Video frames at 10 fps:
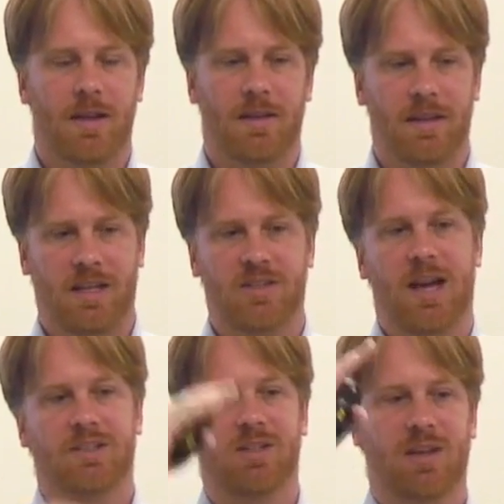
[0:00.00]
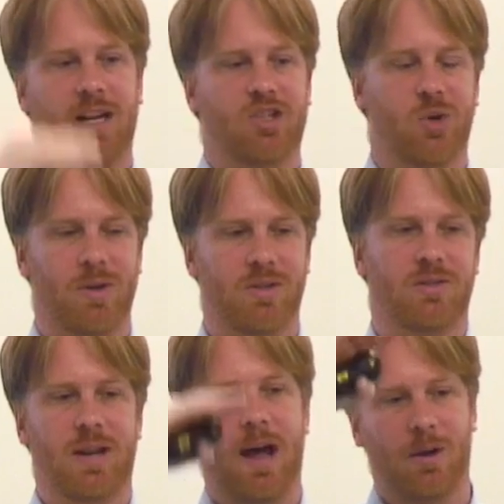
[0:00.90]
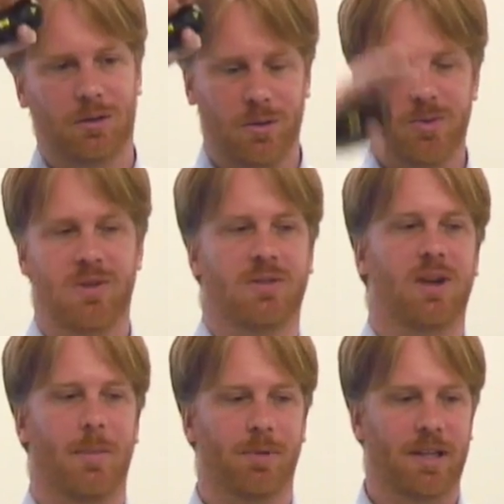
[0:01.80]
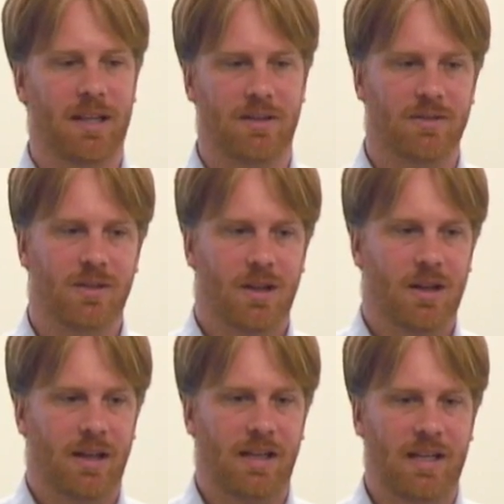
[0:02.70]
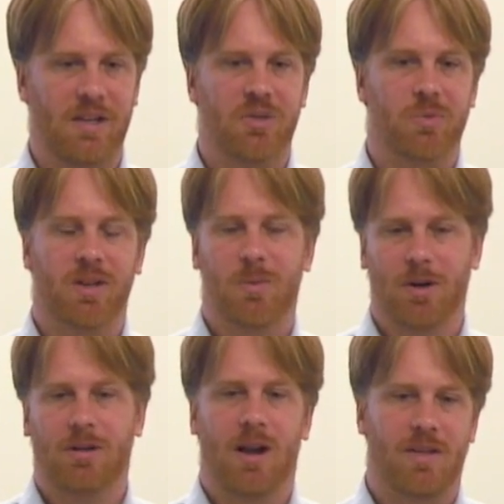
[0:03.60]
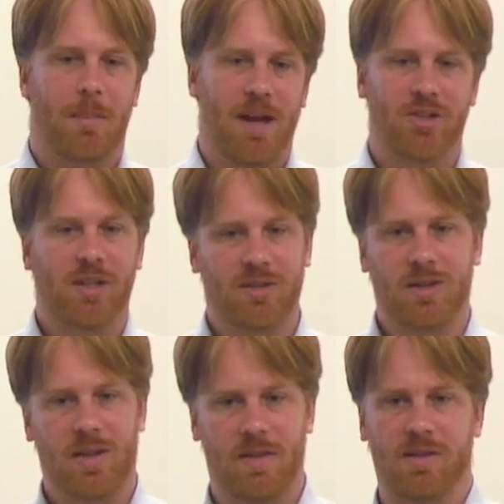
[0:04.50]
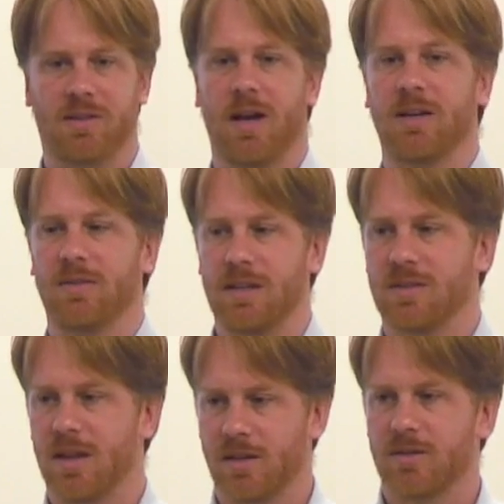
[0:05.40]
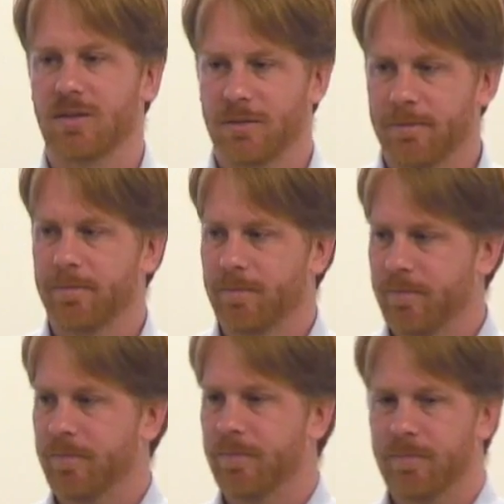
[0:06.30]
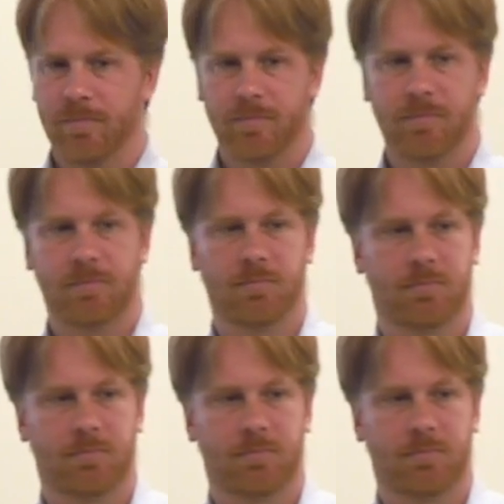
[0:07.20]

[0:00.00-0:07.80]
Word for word: the, the exact design choices and how loose this coupling is is really where a lot of the magic is, and then the design of these things. So, so when I